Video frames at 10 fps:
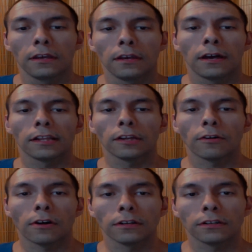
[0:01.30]
Hello
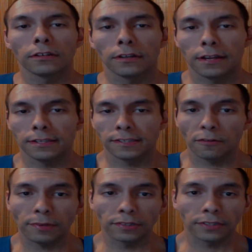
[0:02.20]
all. And
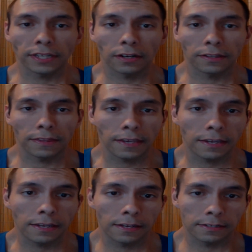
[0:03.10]
so building on
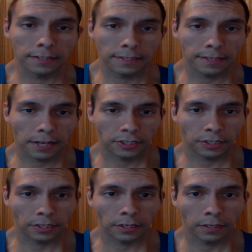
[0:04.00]
the
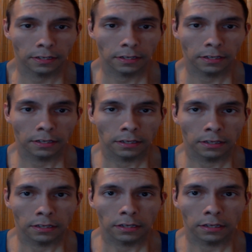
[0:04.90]
discussion
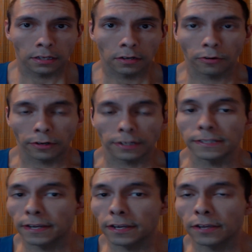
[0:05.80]
or
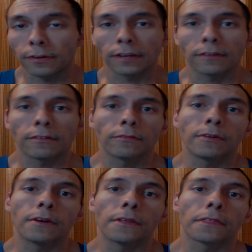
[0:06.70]
continuing
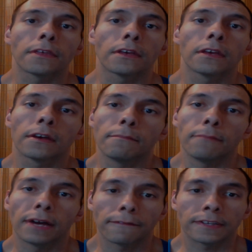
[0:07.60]
with
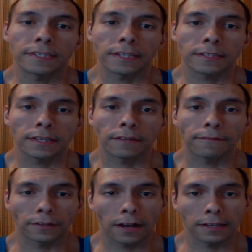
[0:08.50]
metaphysics and
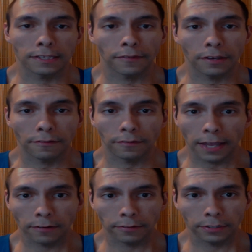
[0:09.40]
philosophy of
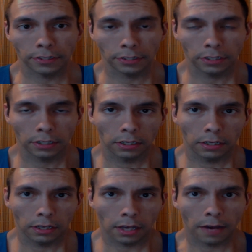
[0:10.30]
language,
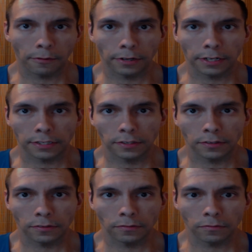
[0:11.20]
I wanted
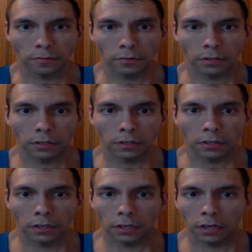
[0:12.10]
to
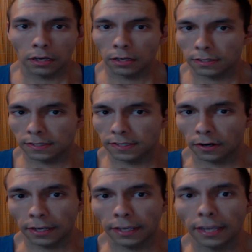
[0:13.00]

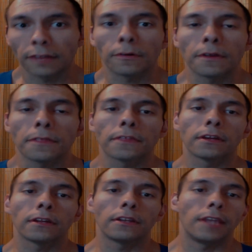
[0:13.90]
start again with
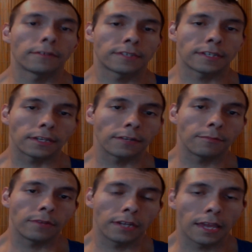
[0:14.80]
Nelson
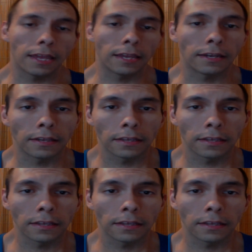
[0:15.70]
Goodman and